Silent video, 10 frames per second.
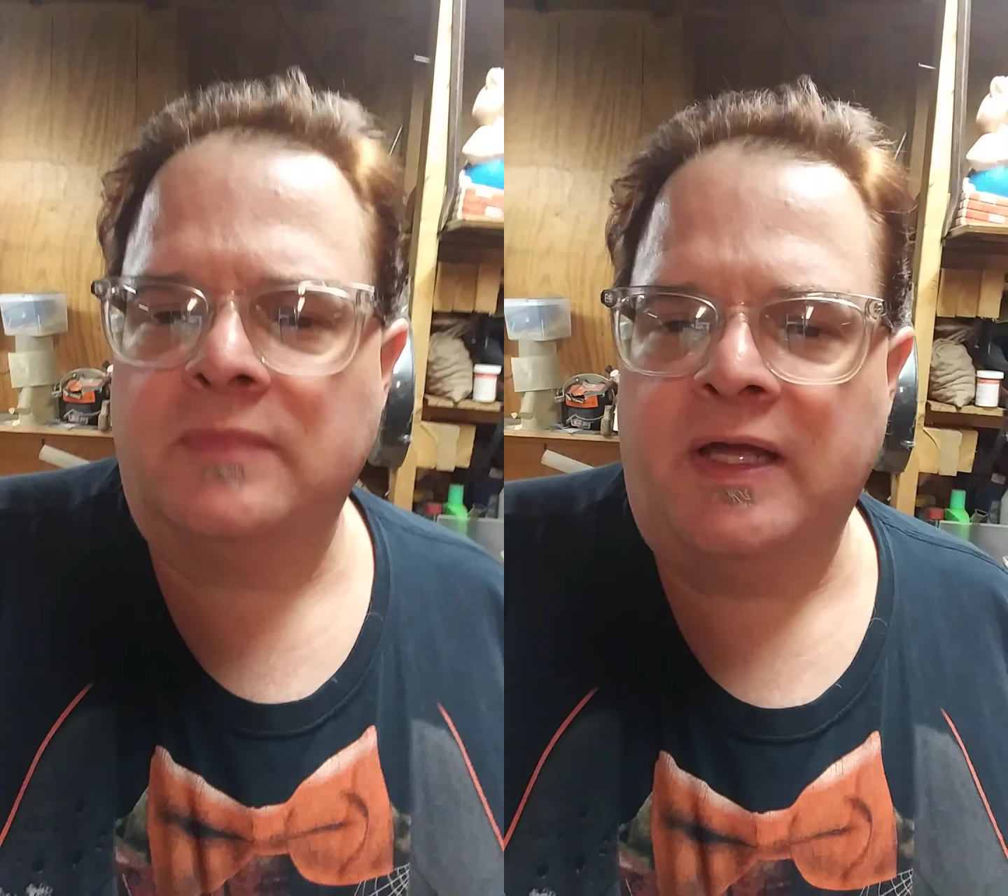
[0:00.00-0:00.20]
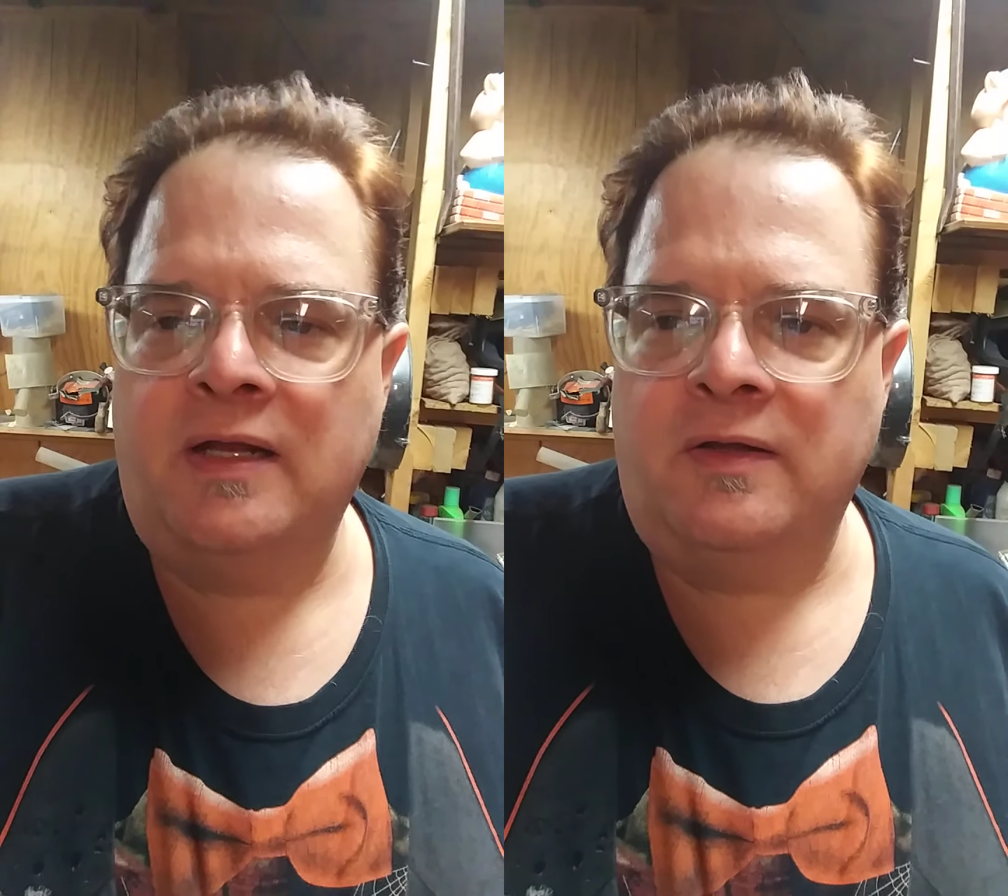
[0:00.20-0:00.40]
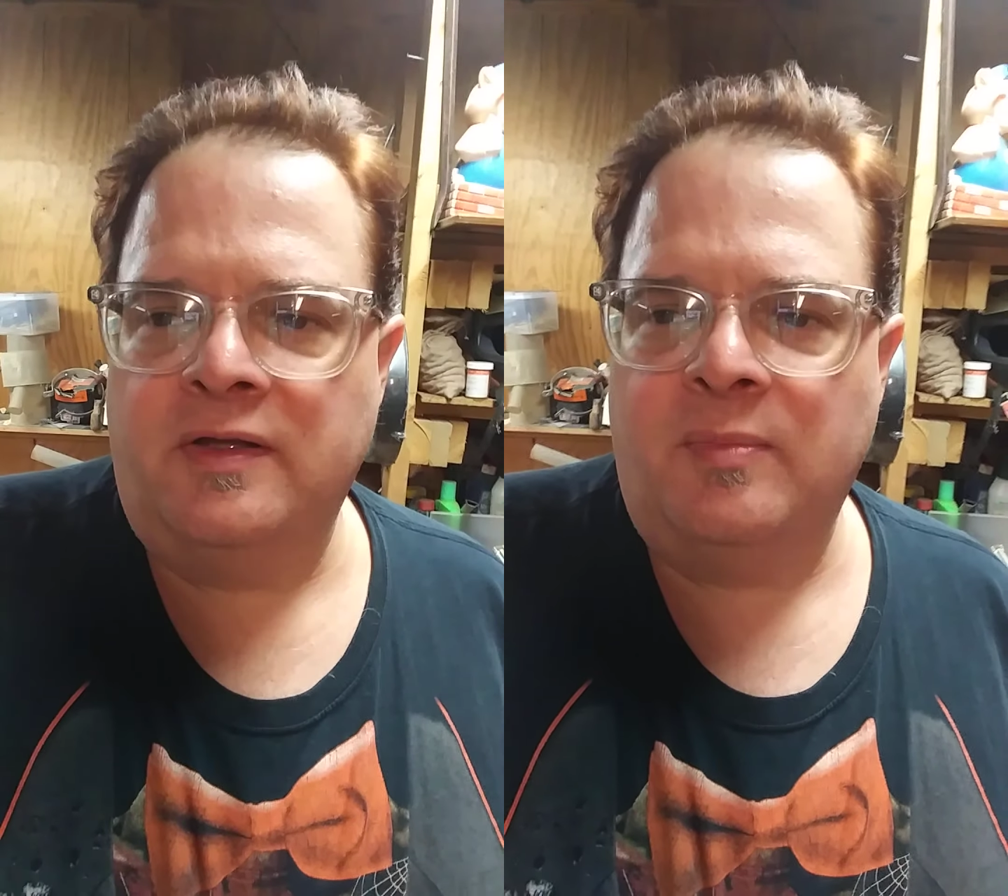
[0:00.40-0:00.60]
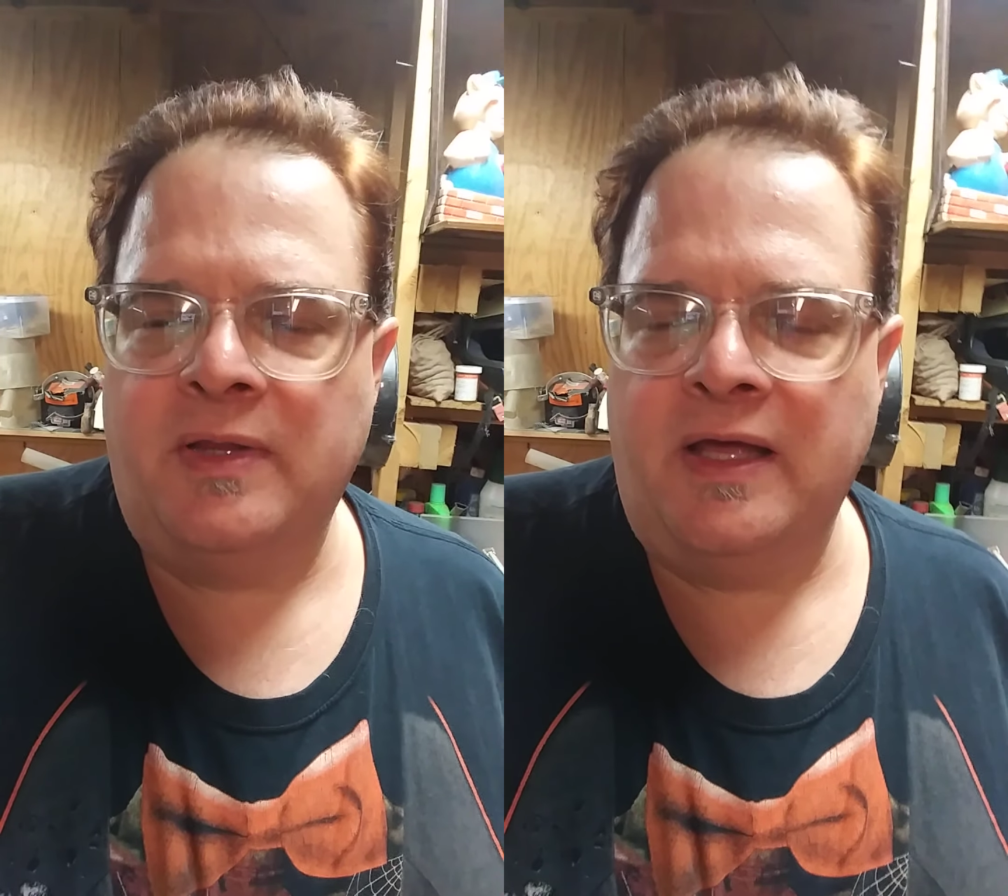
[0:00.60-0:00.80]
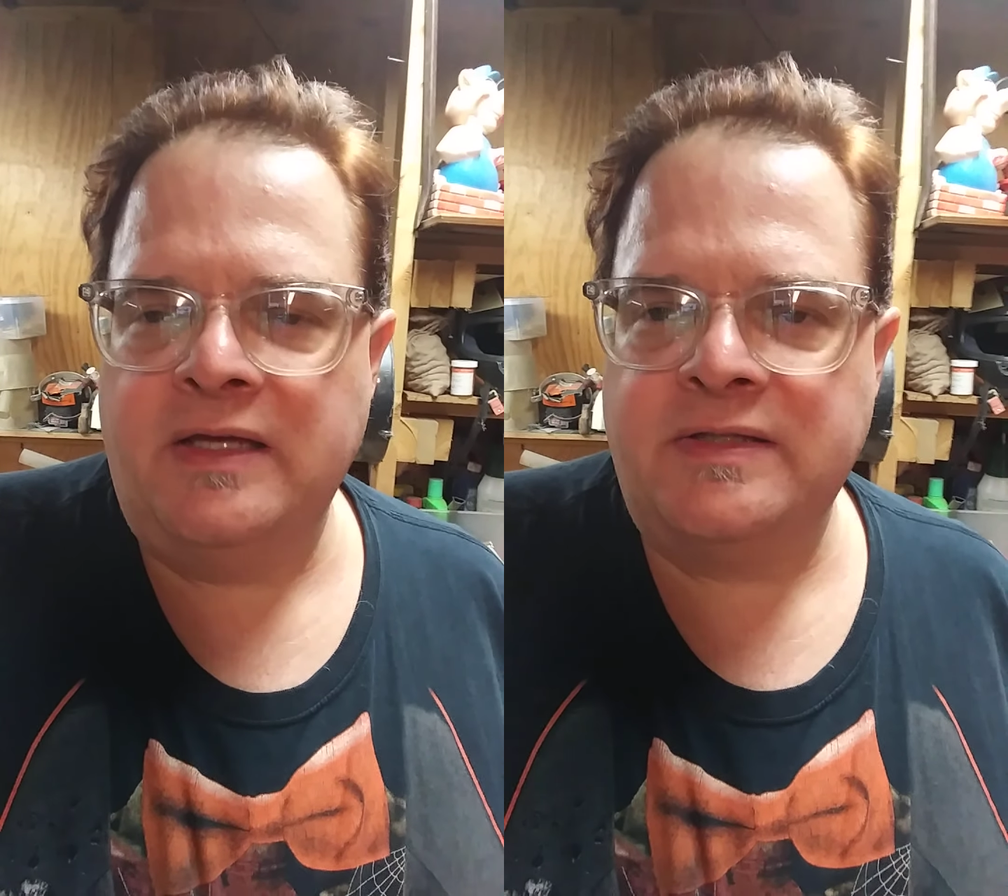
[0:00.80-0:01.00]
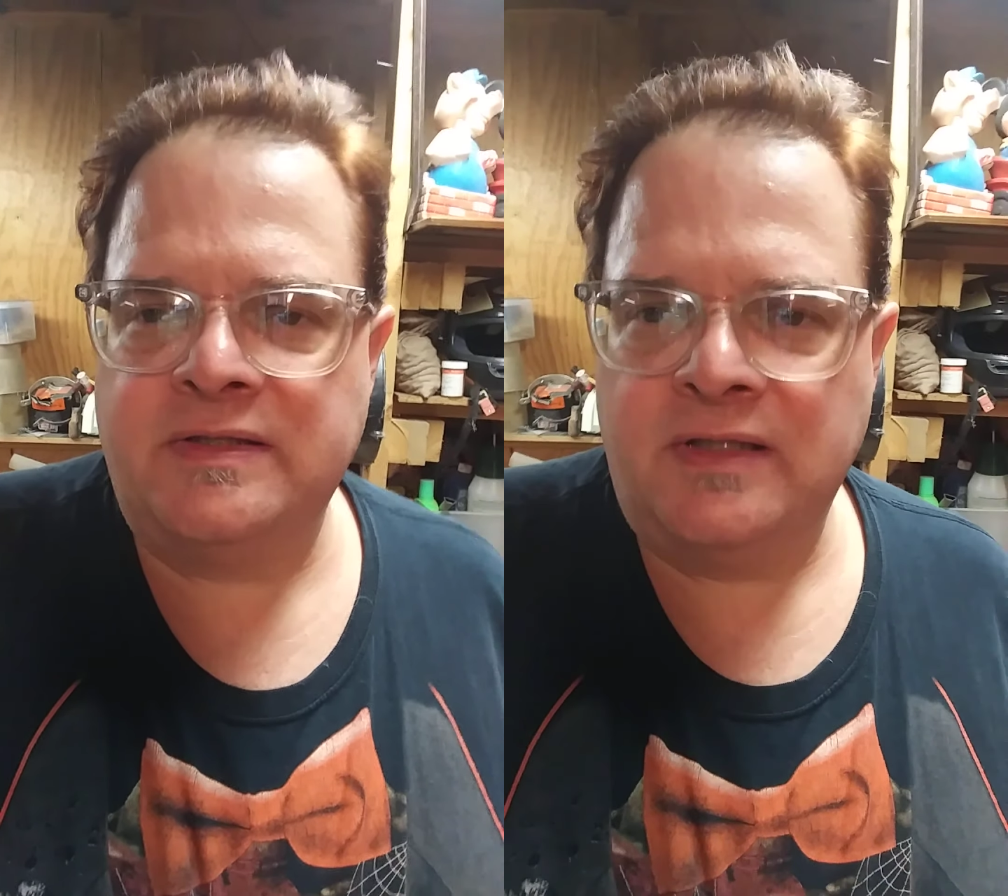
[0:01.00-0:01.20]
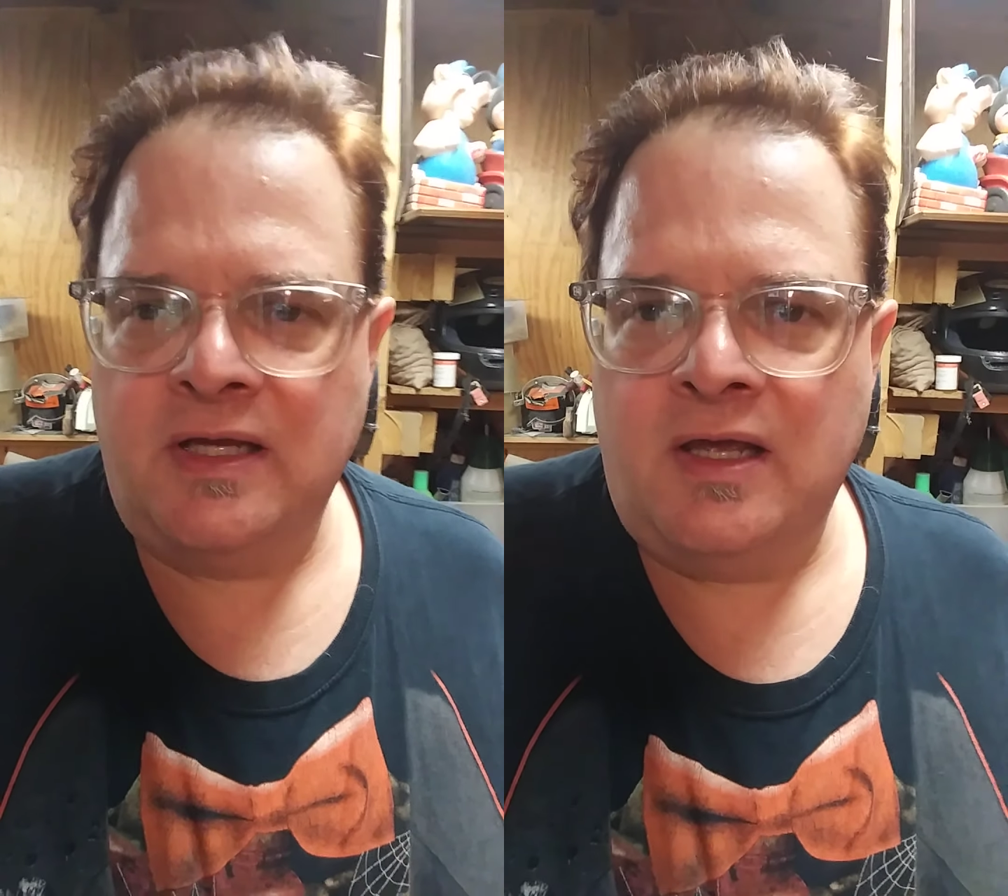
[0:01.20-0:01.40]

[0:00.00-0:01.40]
in on the place.